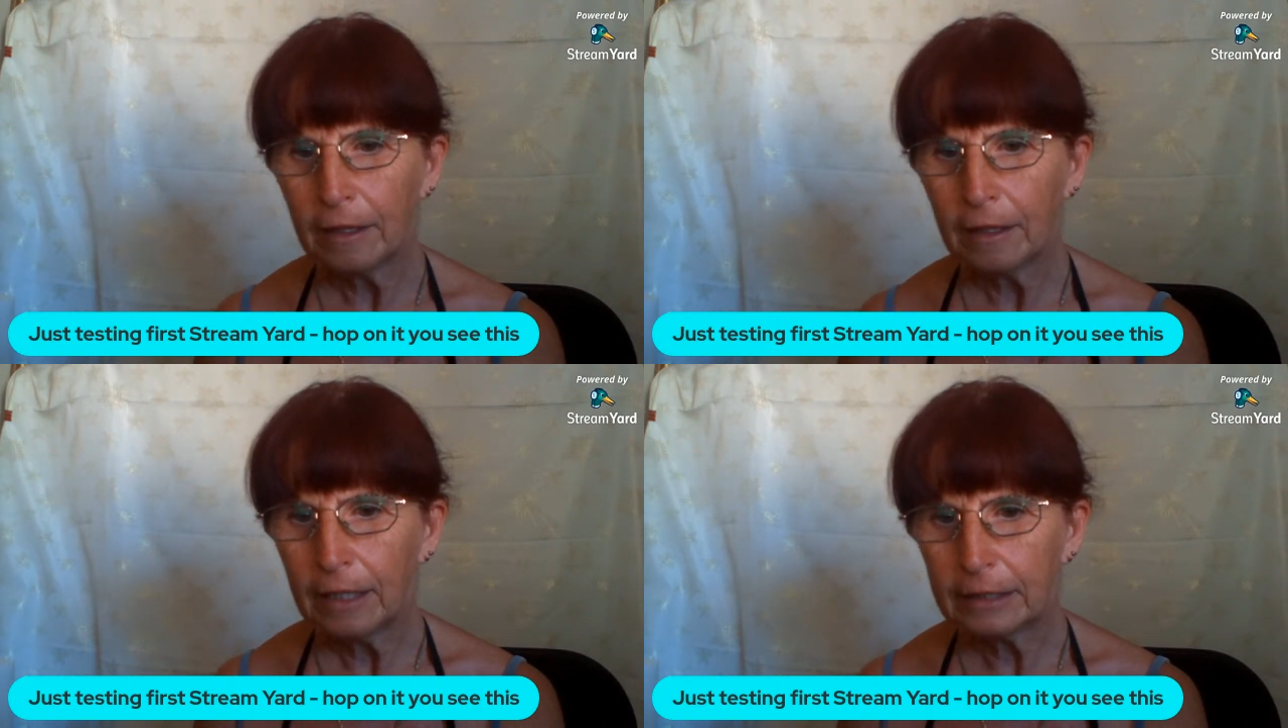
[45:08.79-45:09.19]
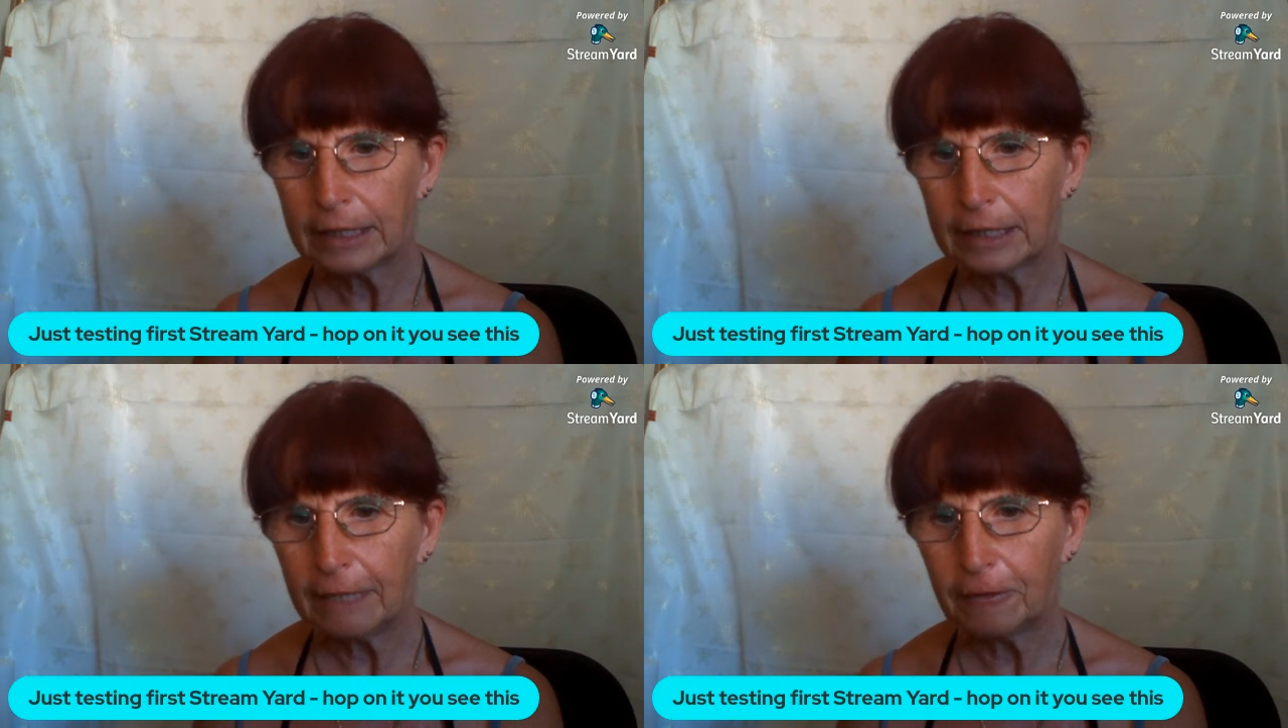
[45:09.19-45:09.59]
That's
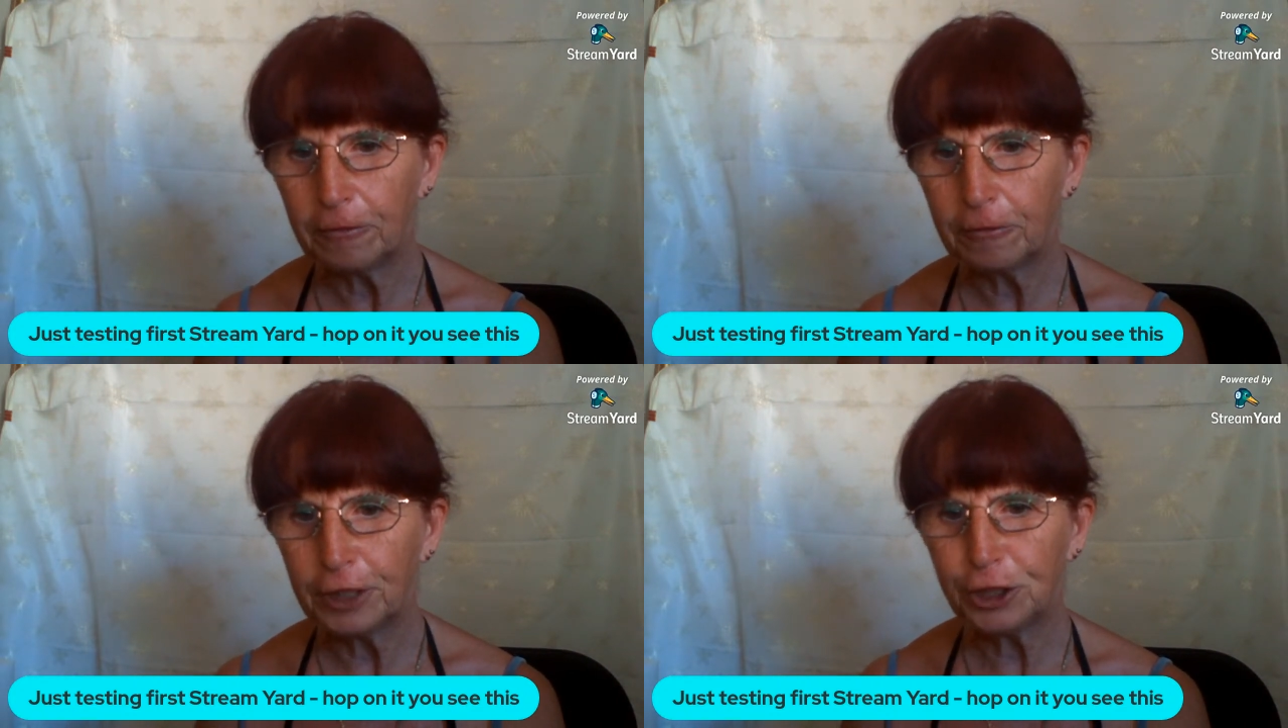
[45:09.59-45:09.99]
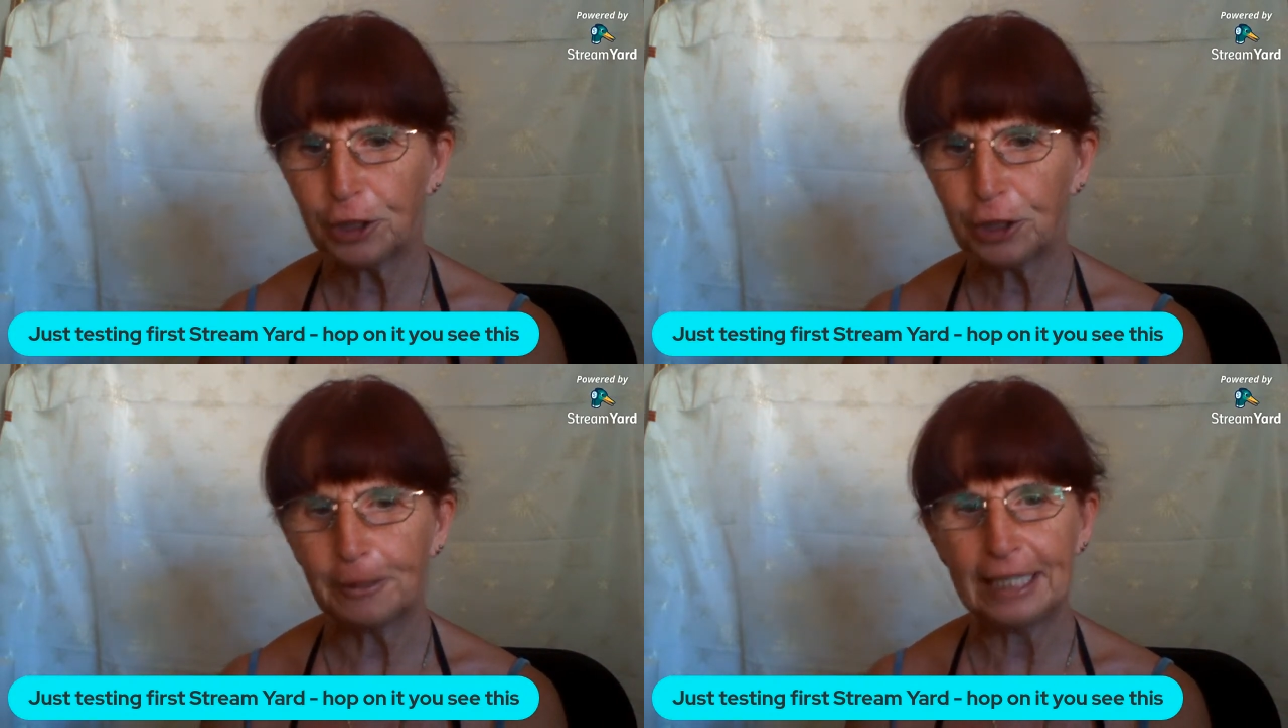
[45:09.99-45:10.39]
clever for a
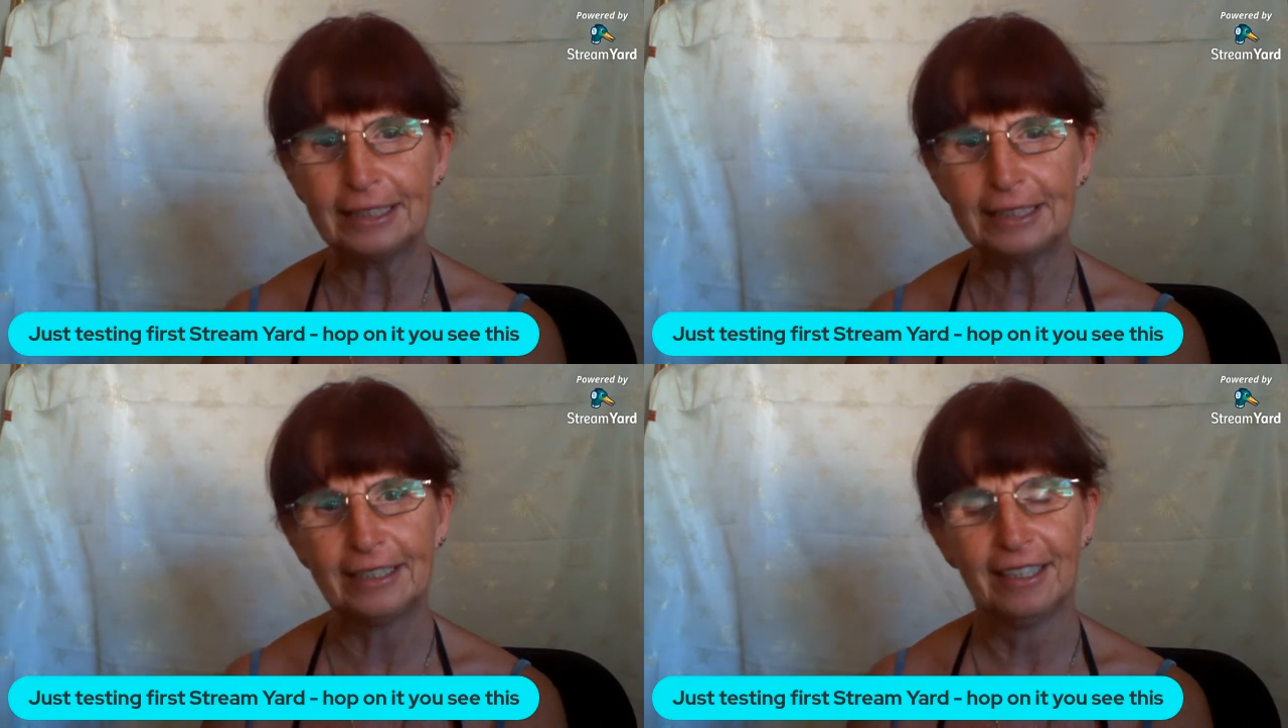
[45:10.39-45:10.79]
choice.